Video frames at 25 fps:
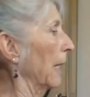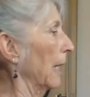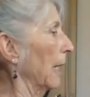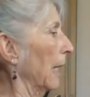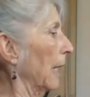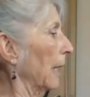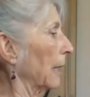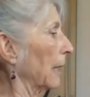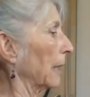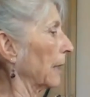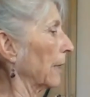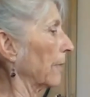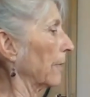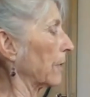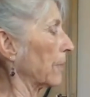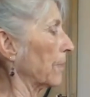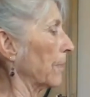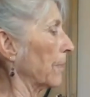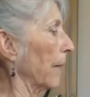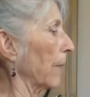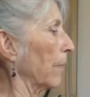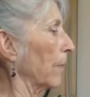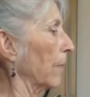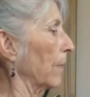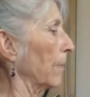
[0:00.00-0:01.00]
It lifts
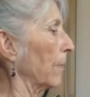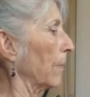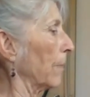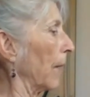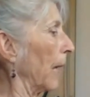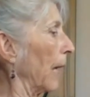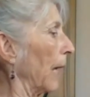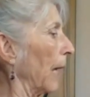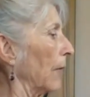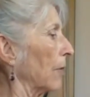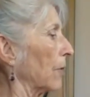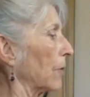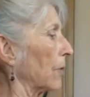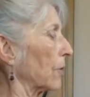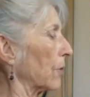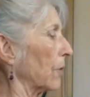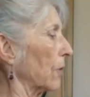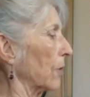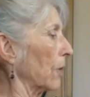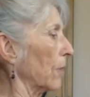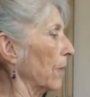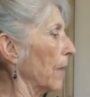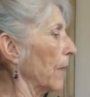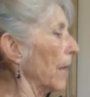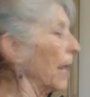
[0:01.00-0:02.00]
my rib cage,
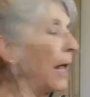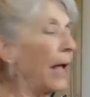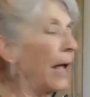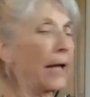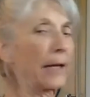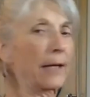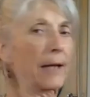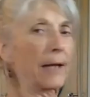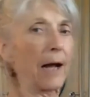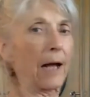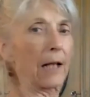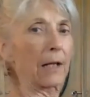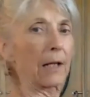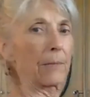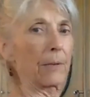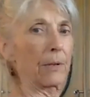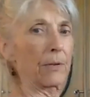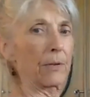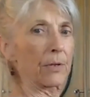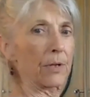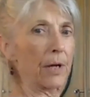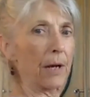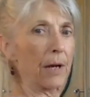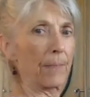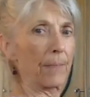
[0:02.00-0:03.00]
sternum, and
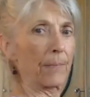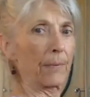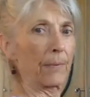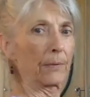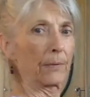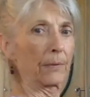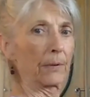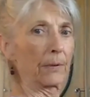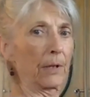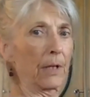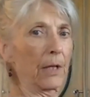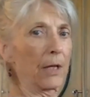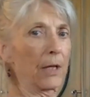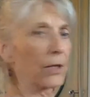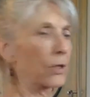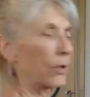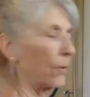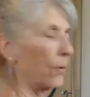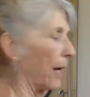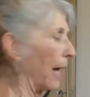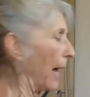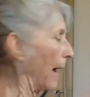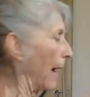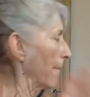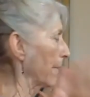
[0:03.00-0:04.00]
collarbones up.
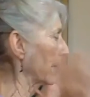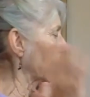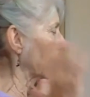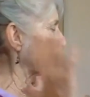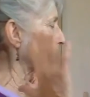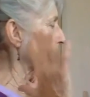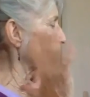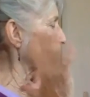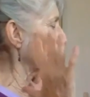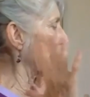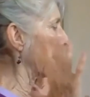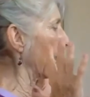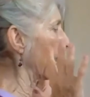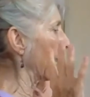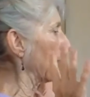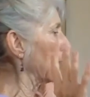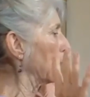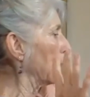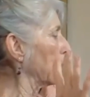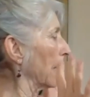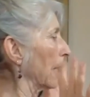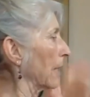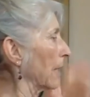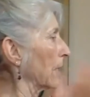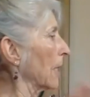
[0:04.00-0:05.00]
So I have an
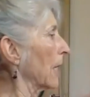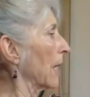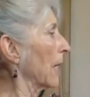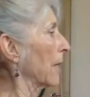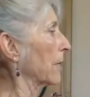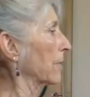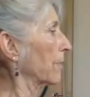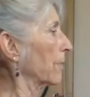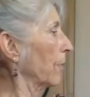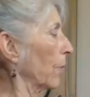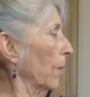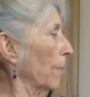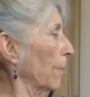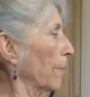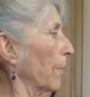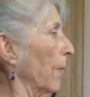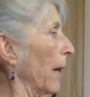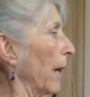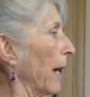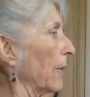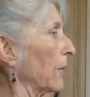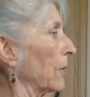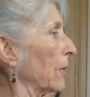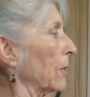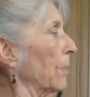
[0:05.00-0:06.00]
alignment for
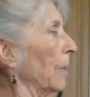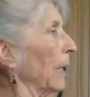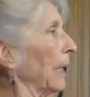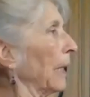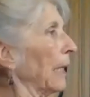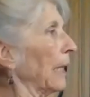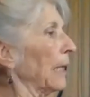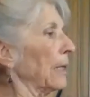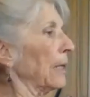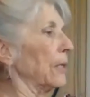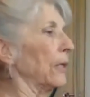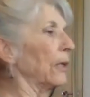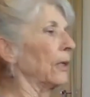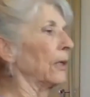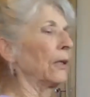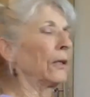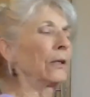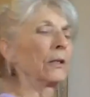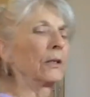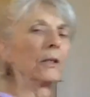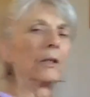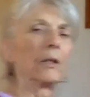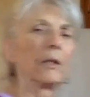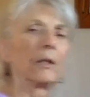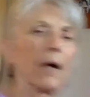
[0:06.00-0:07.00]
breath to be easier,
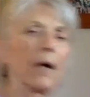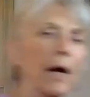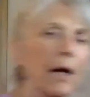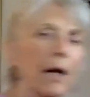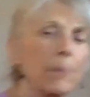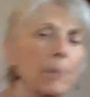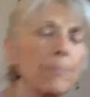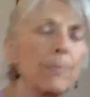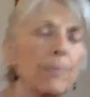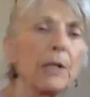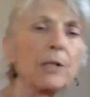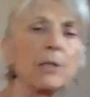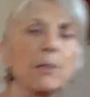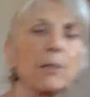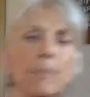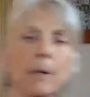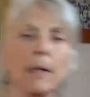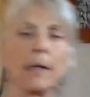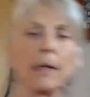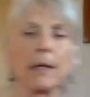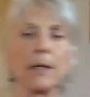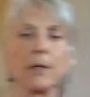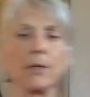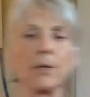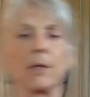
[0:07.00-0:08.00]
heartbeat to be
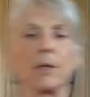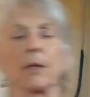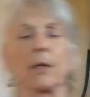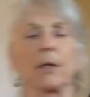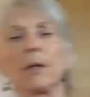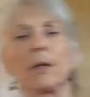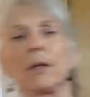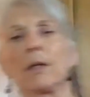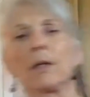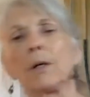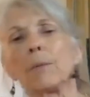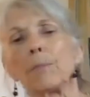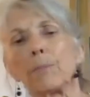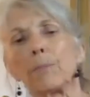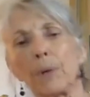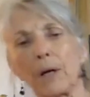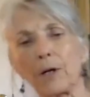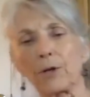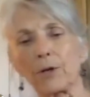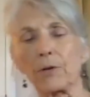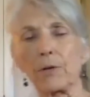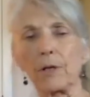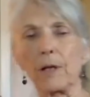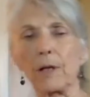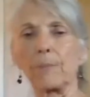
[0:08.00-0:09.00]
easier,
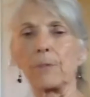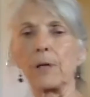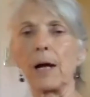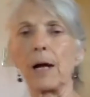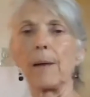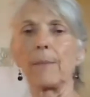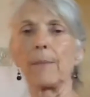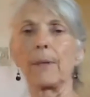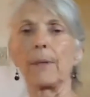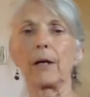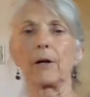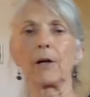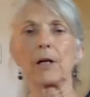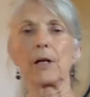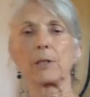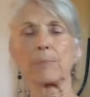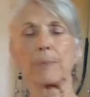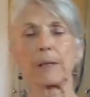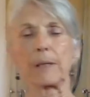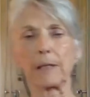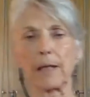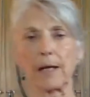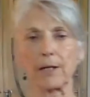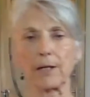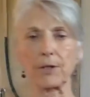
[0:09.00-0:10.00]
pressure in the abdominal area to
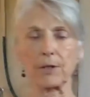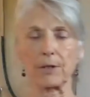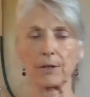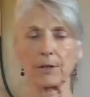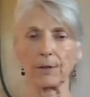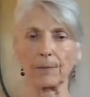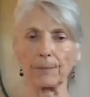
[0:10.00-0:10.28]
be lessened.